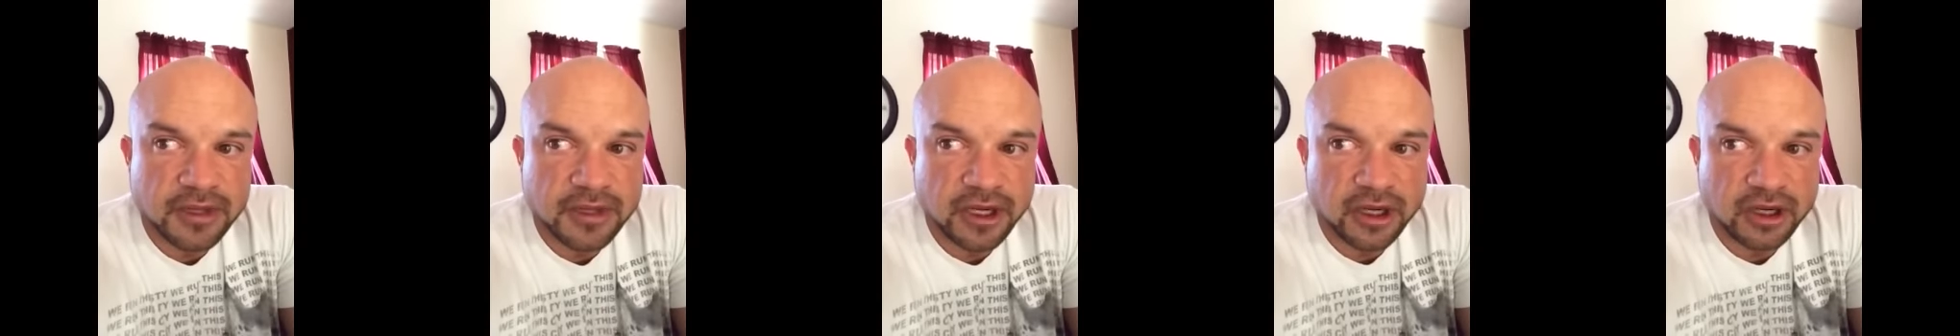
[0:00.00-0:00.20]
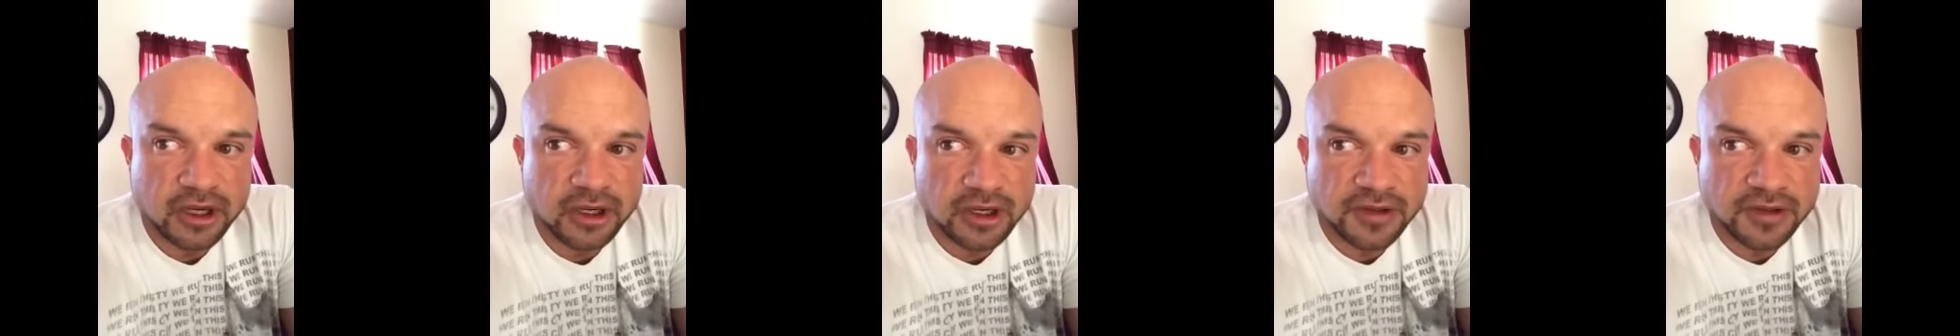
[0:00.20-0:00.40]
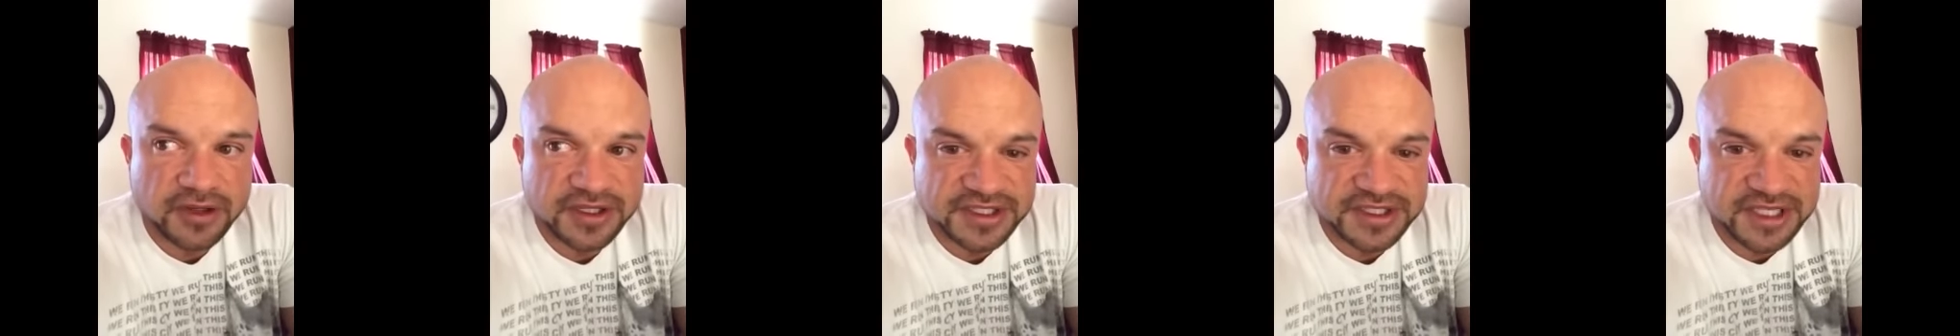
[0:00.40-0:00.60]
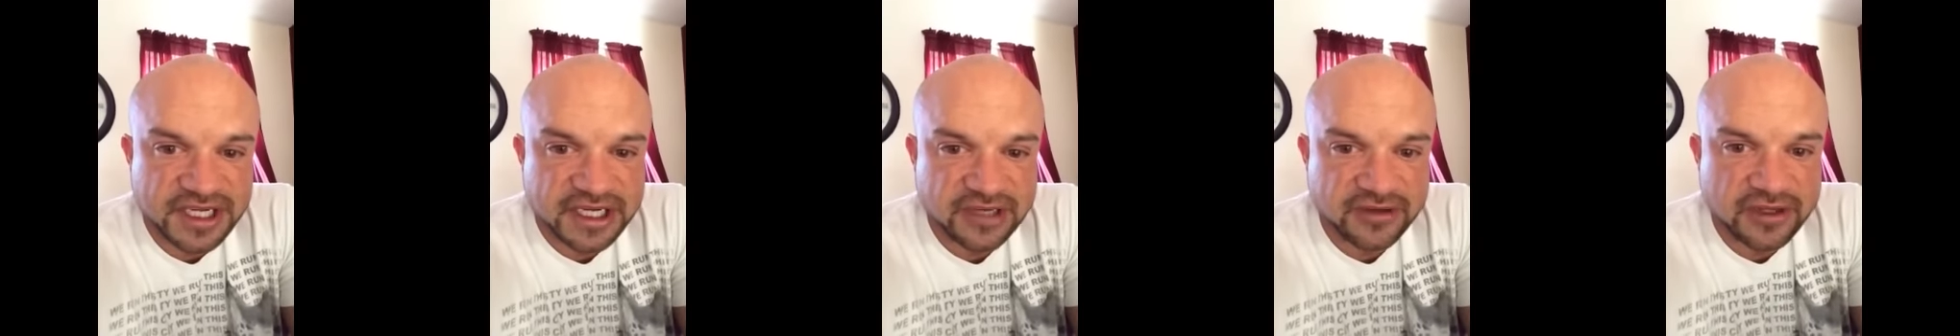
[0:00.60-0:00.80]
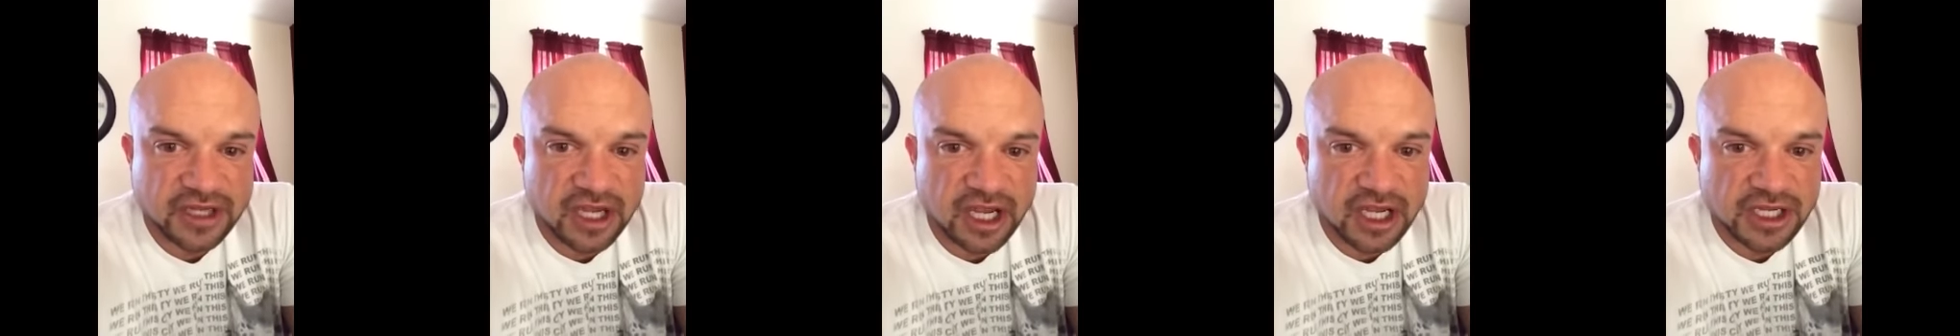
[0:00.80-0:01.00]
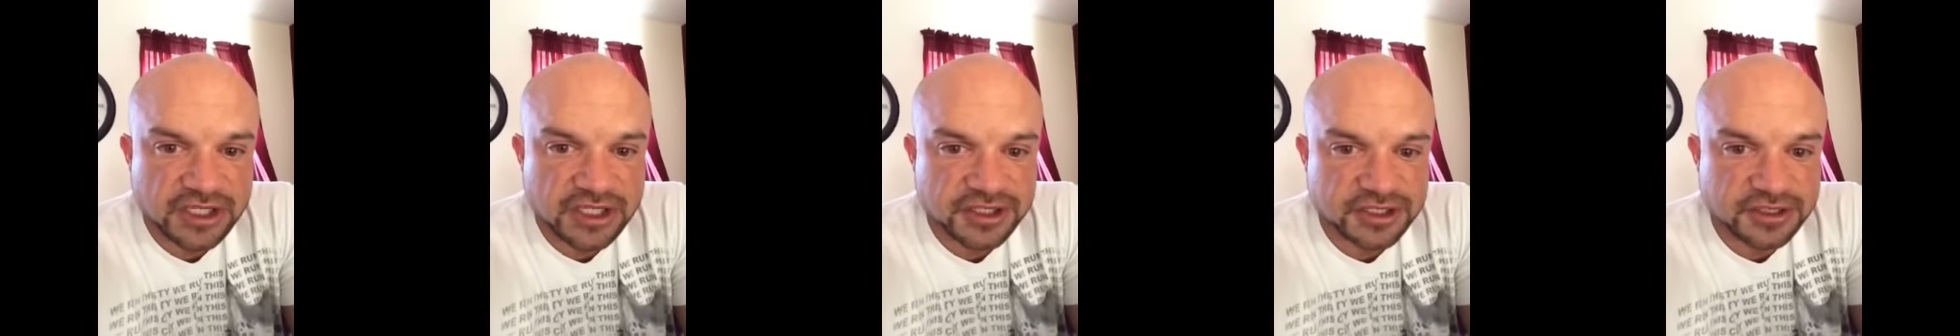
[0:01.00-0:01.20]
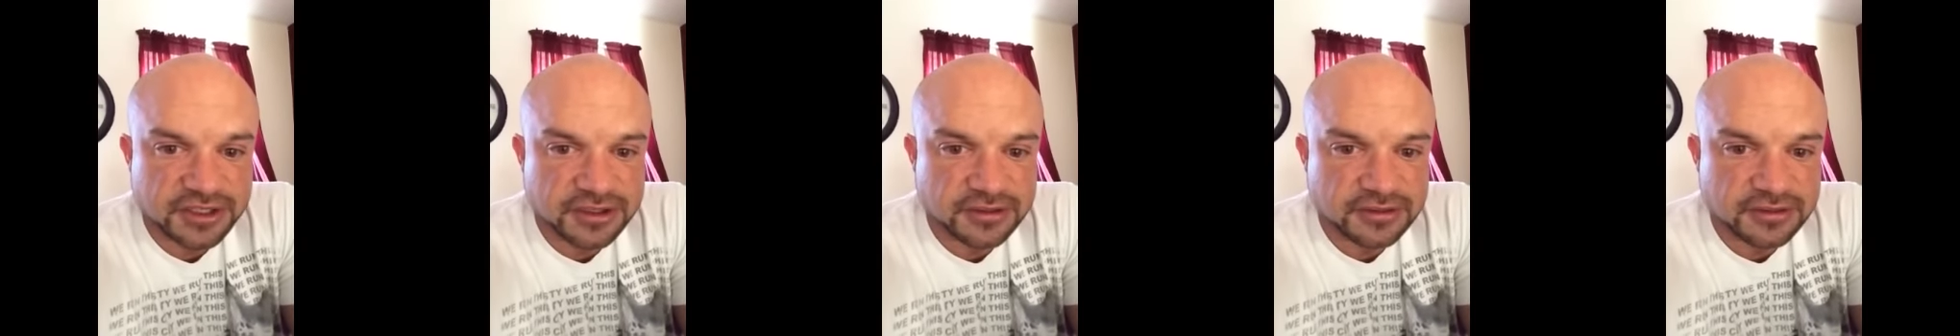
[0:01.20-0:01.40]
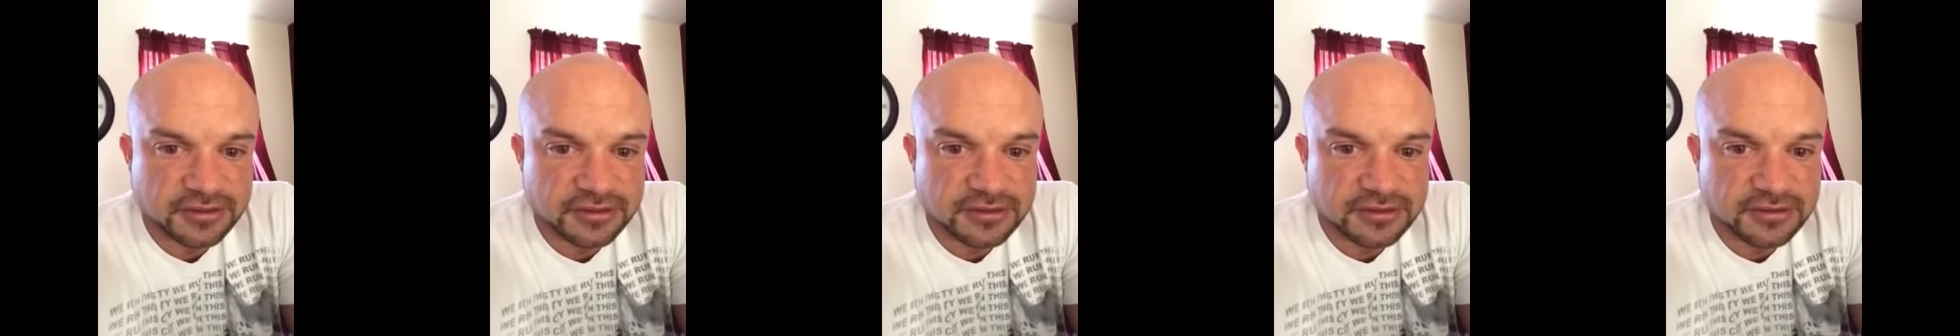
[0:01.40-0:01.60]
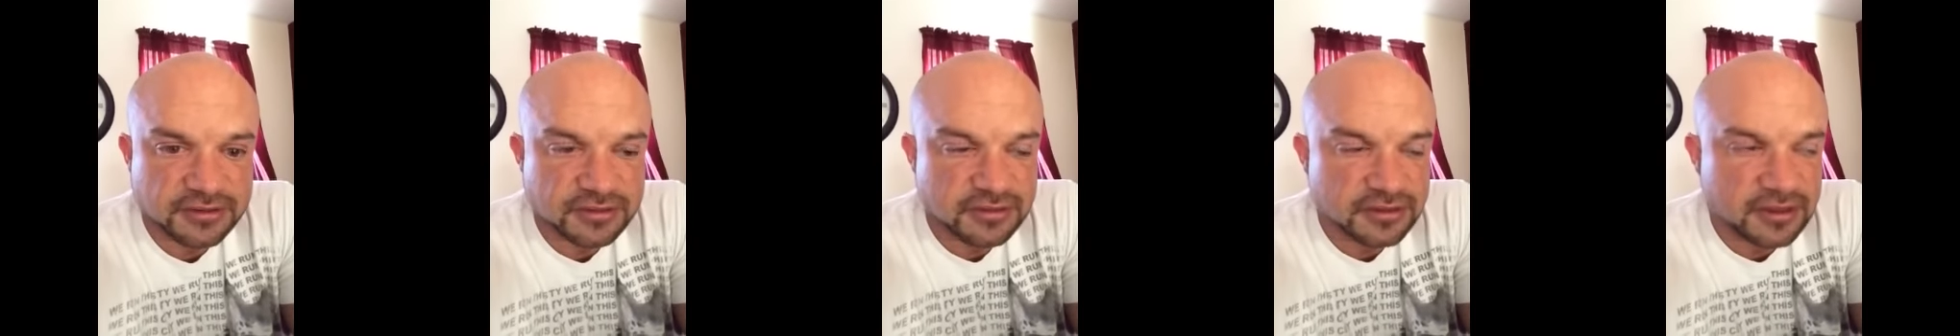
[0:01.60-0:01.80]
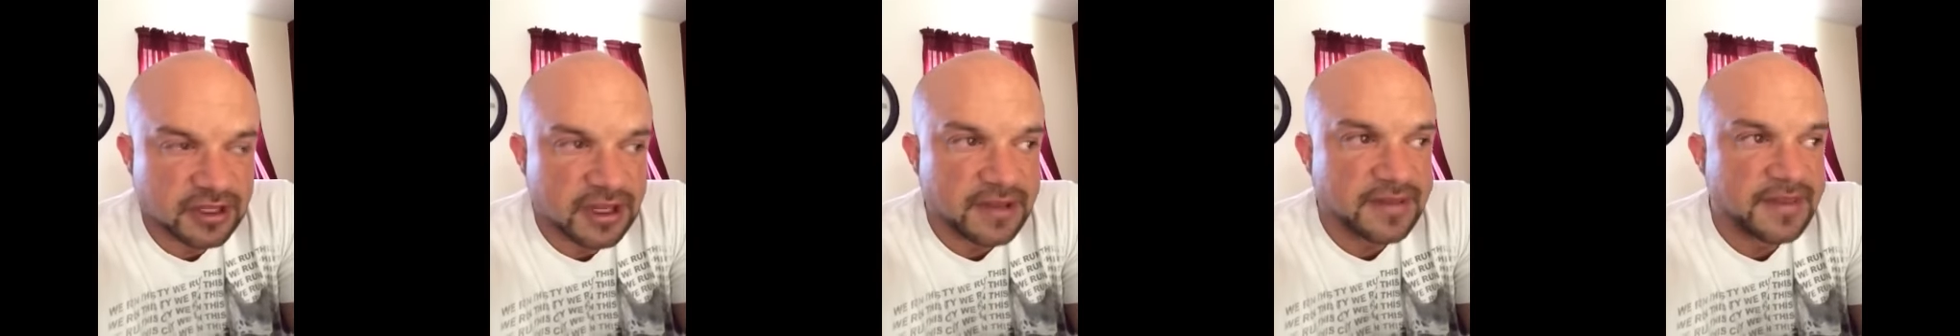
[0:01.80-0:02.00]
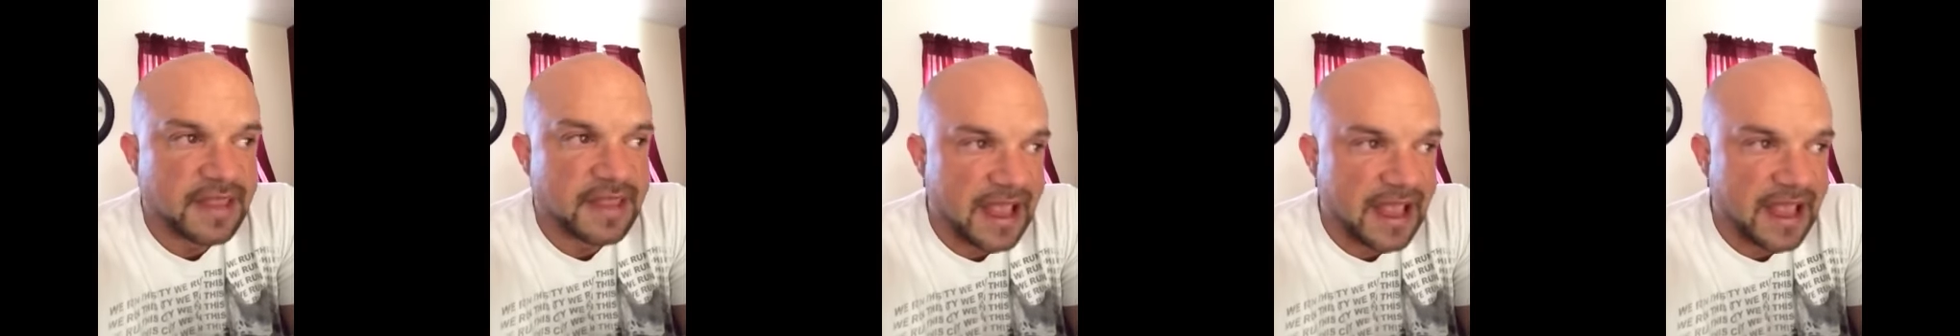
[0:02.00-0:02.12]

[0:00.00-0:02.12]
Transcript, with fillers: or on the side of caution in